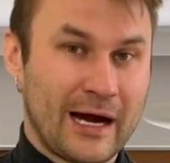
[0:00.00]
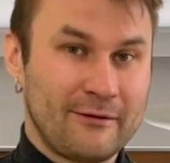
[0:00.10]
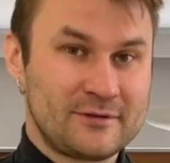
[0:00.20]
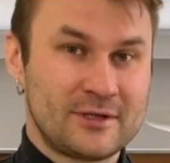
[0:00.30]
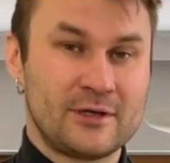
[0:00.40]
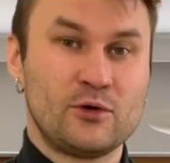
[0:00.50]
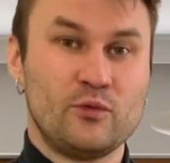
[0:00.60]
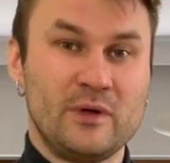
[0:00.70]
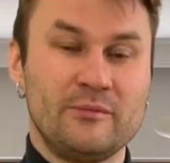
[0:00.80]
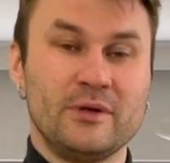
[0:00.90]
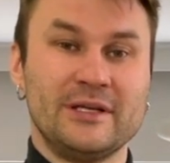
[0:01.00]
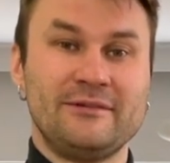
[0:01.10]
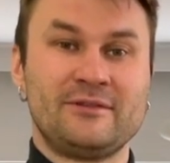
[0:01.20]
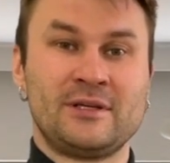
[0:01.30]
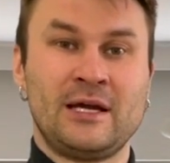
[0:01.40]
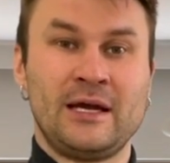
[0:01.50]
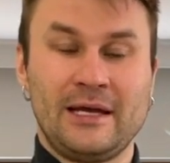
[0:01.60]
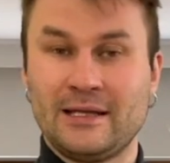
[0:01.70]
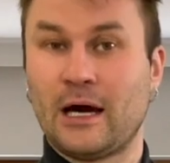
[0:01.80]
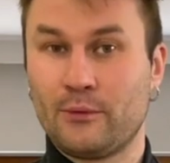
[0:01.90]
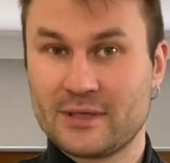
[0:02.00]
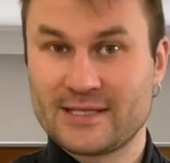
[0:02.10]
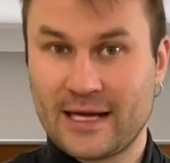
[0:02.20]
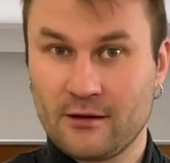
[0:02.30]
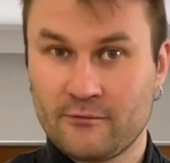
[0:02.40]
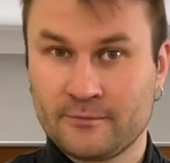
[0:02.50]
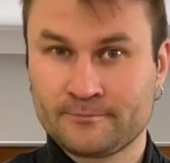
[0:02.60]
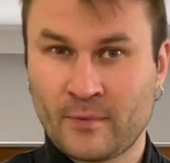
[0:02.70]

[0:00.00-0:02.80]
after we believed in ourselves.